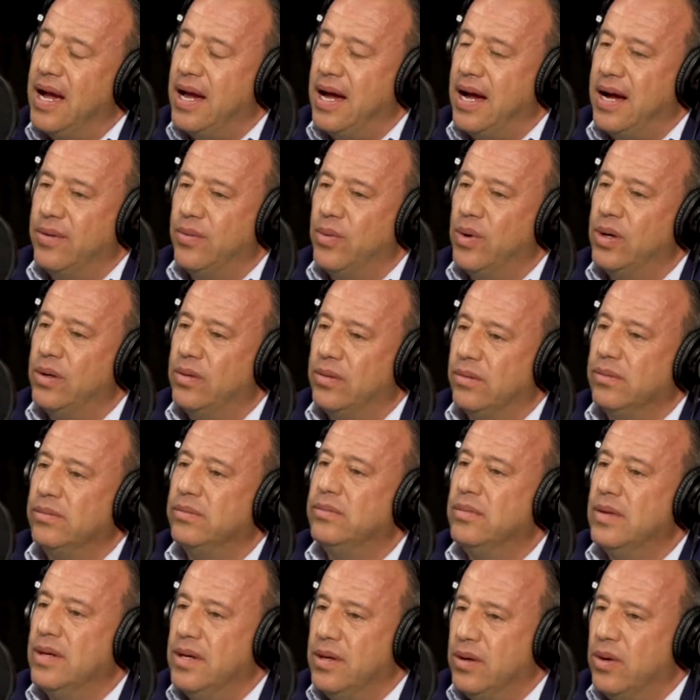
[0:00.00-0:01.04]
I, that well, book,
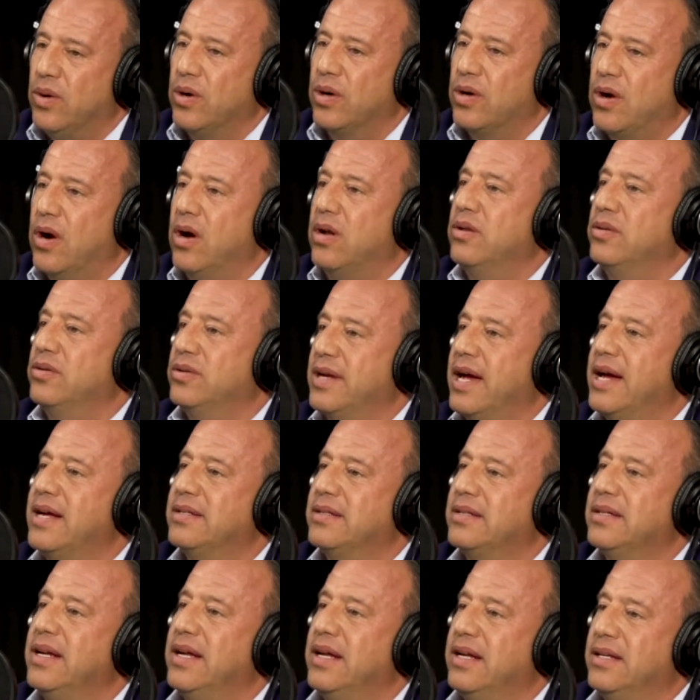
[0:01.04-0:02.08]
or Carlos
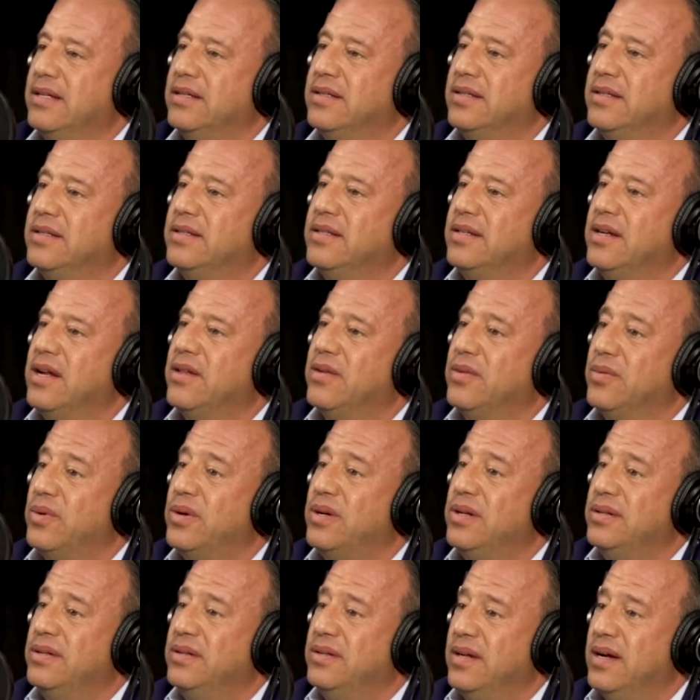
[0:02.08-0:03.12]
Castanedas is another
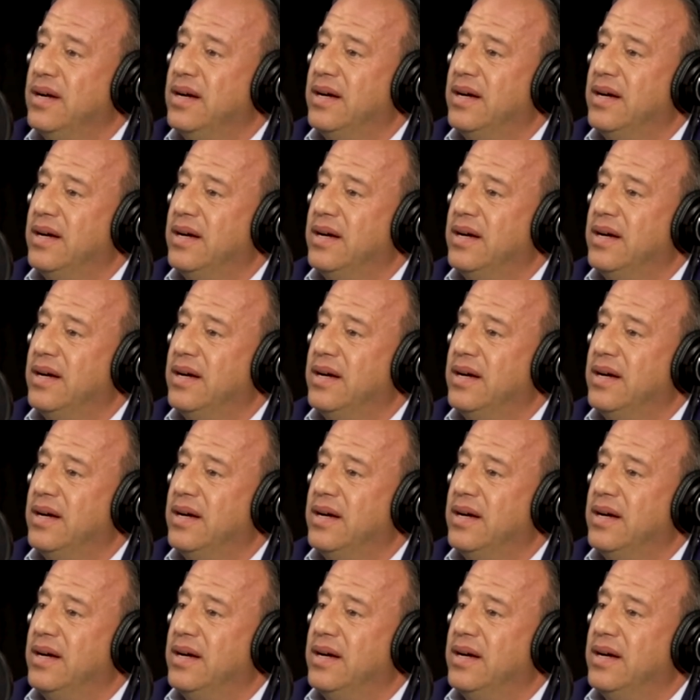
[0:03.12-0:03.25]
one.